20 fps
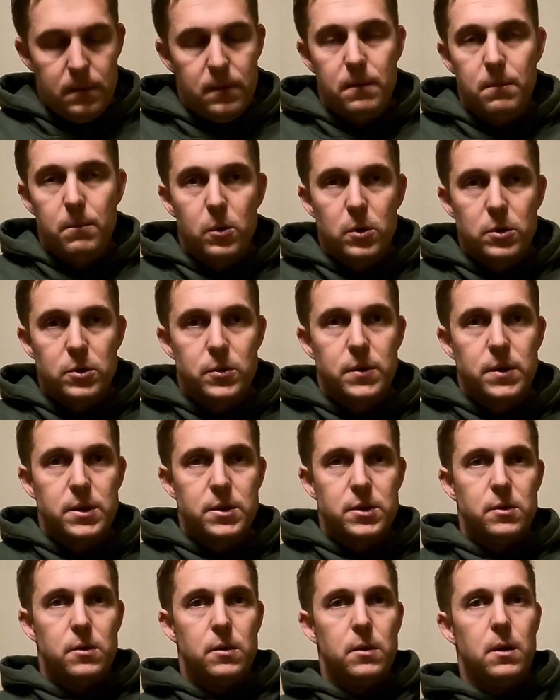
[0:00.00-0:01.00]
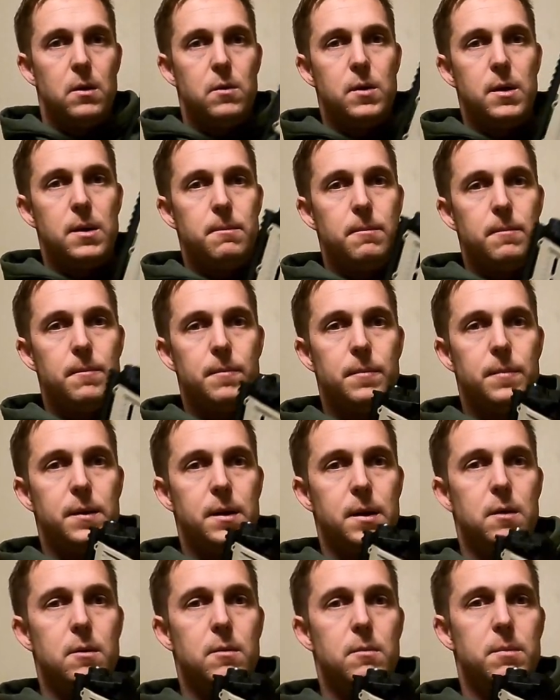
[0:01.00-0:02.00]
More traditional loading,
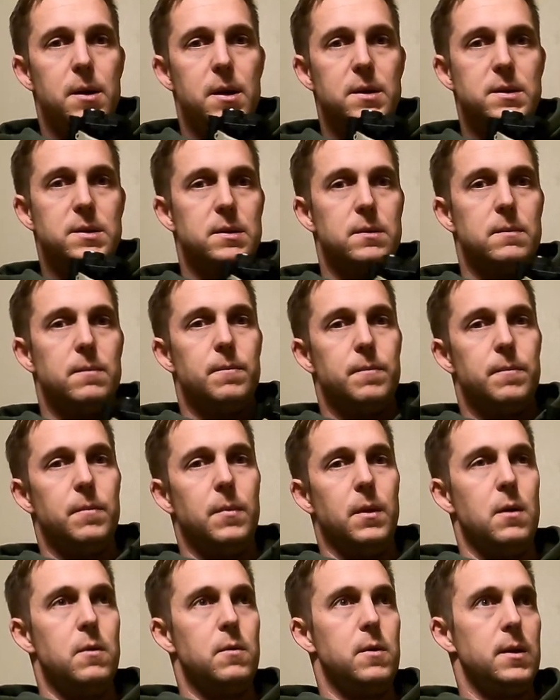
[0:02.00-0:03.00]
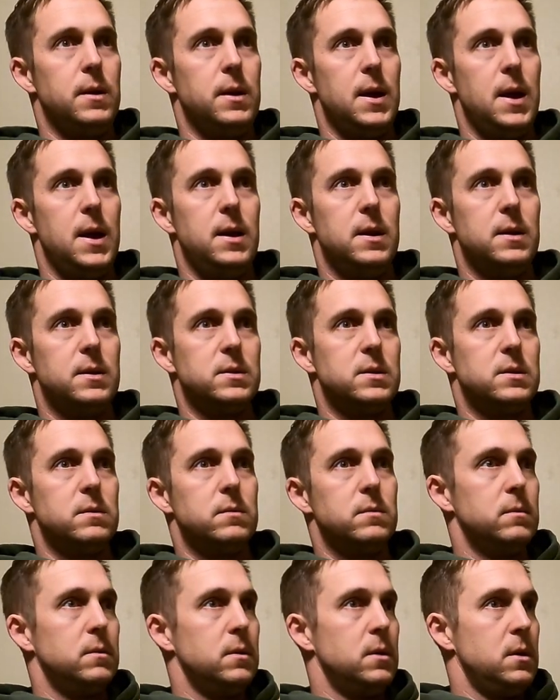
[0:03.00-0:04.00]
because the loading gate
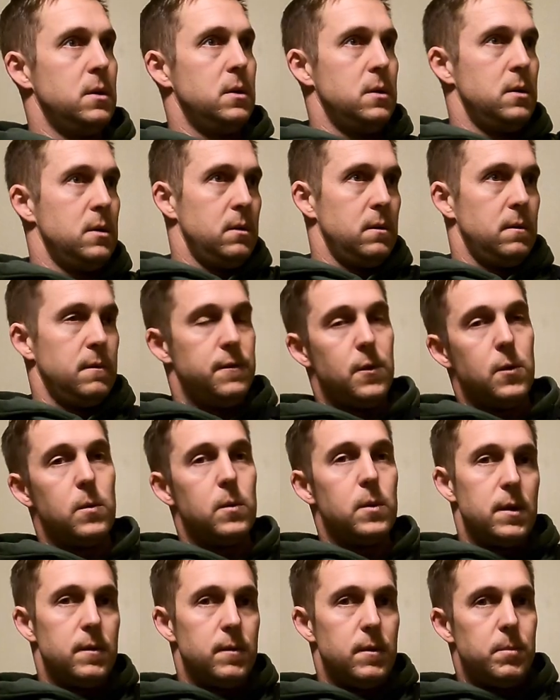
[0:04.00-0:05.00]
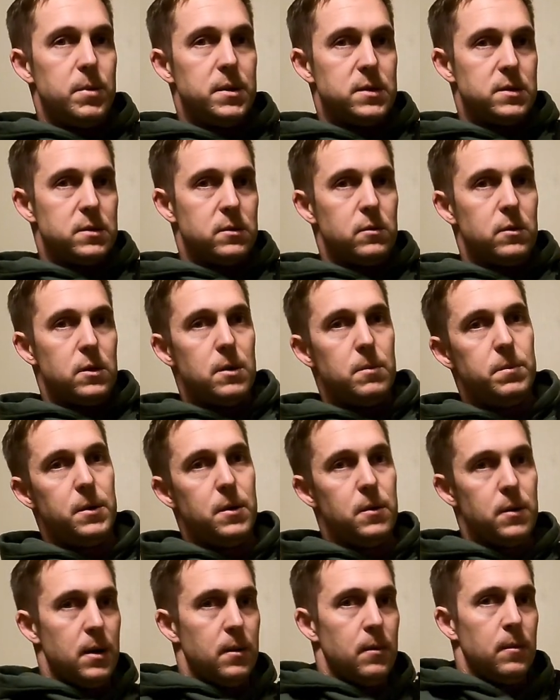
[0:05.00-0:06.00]
is forward of the pistol grip.
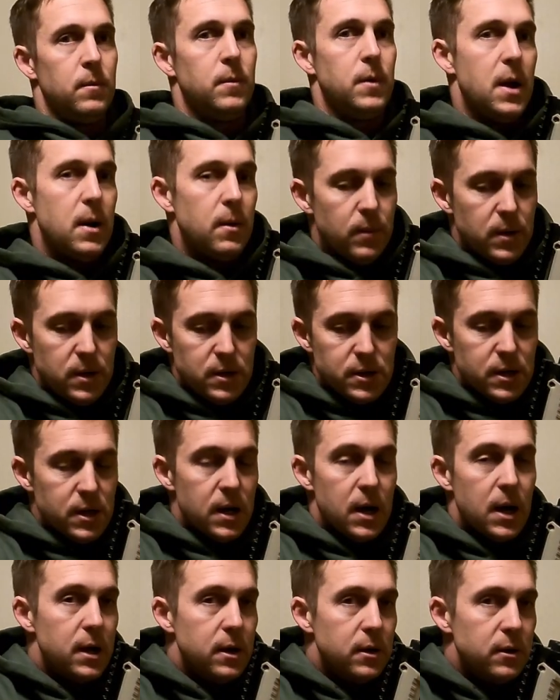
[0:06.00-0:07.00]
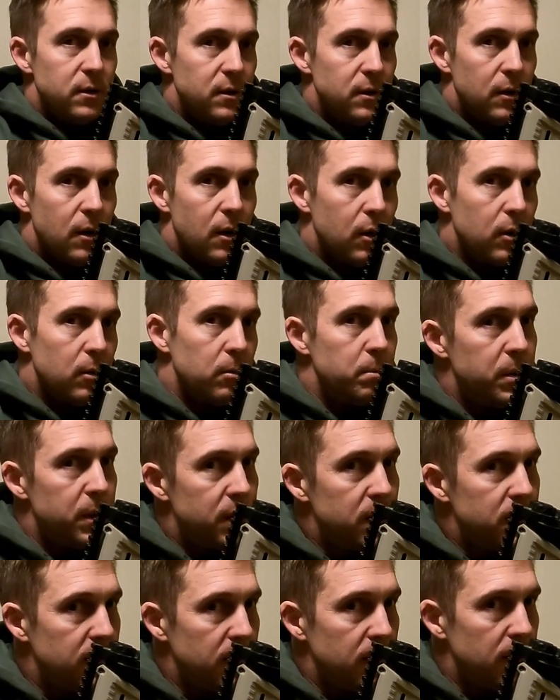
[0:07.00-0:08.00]
You're not reaching under your
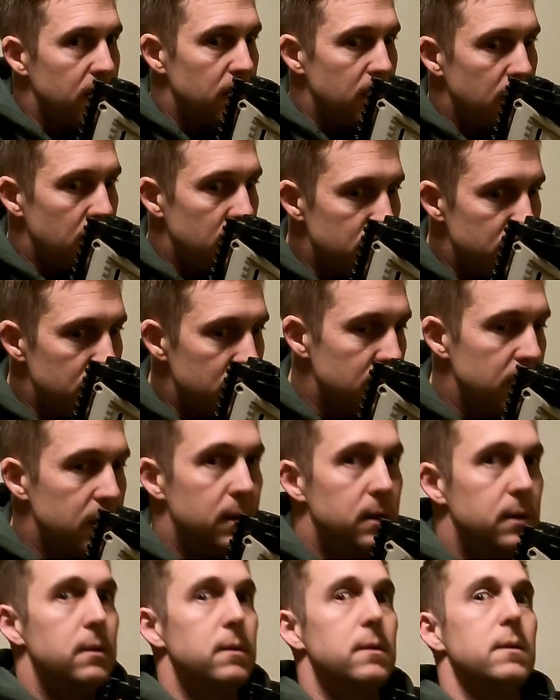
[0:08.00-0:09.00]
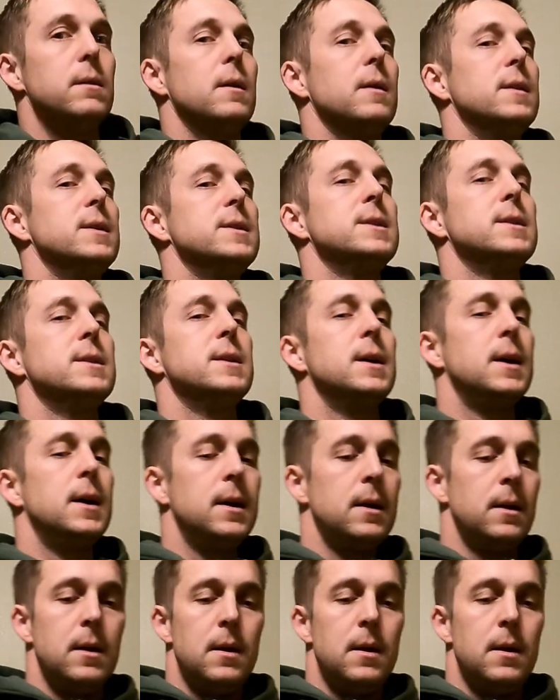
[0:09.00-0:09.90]
armpit to load it and all this and that.